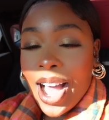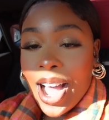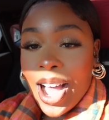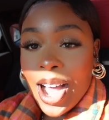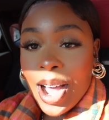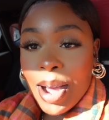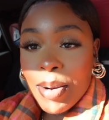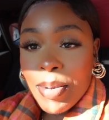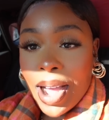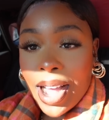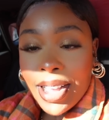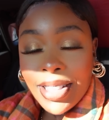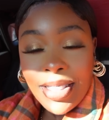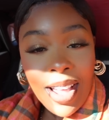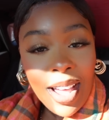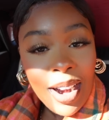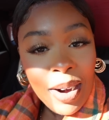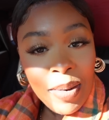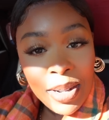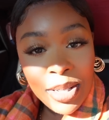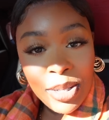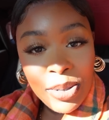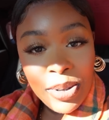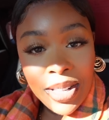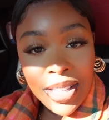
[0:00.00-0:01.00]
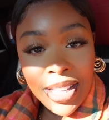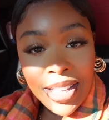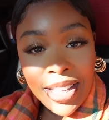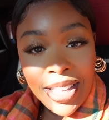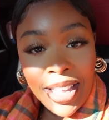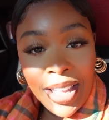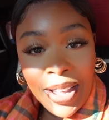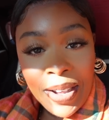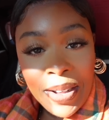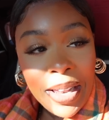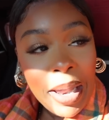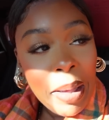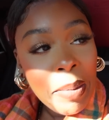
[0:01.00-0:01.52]
Um, I thought it was really
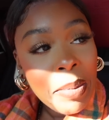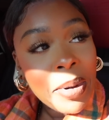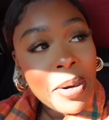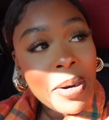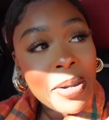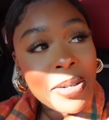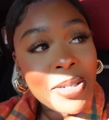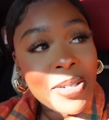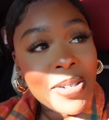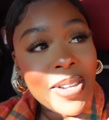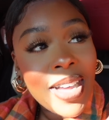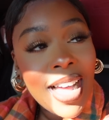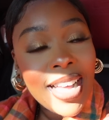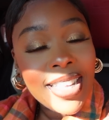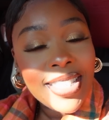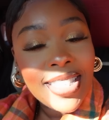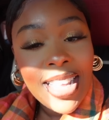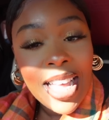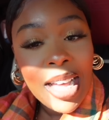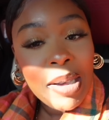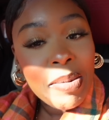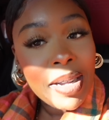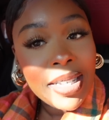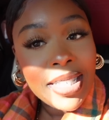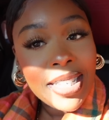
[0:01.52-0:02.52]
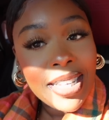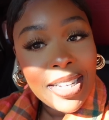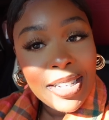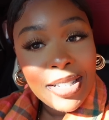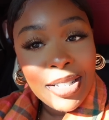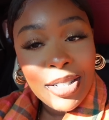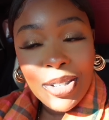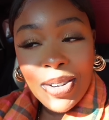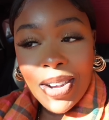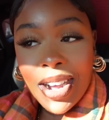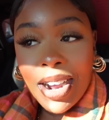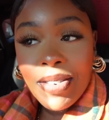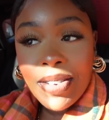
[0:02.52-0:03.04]
cute. Let me know what you guys think about the
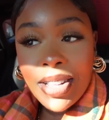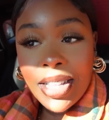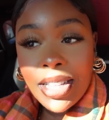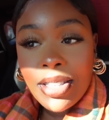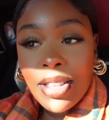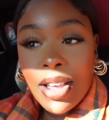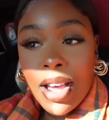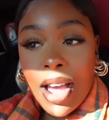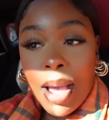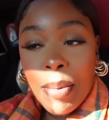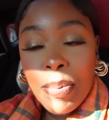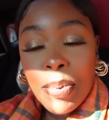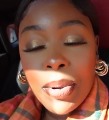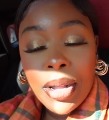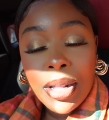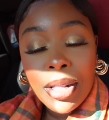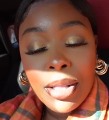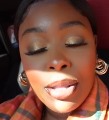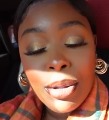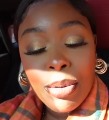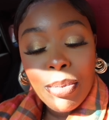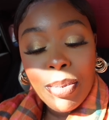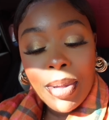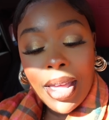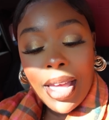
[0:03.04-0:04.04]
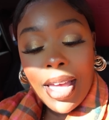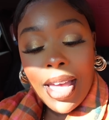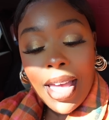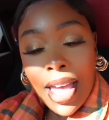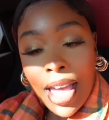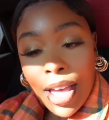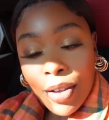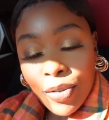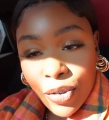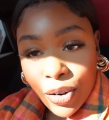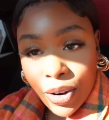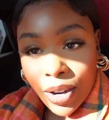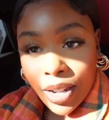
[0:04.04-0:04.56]
intro. I really thought I put a little bit of
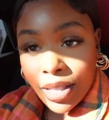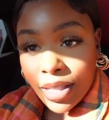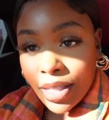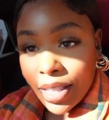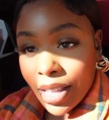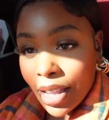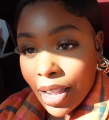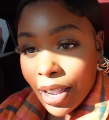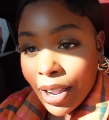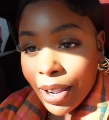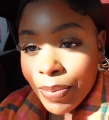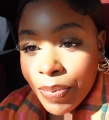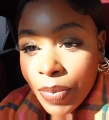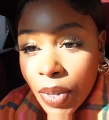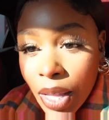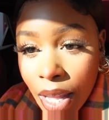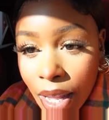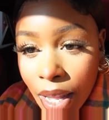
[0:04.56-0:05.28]
effort in there.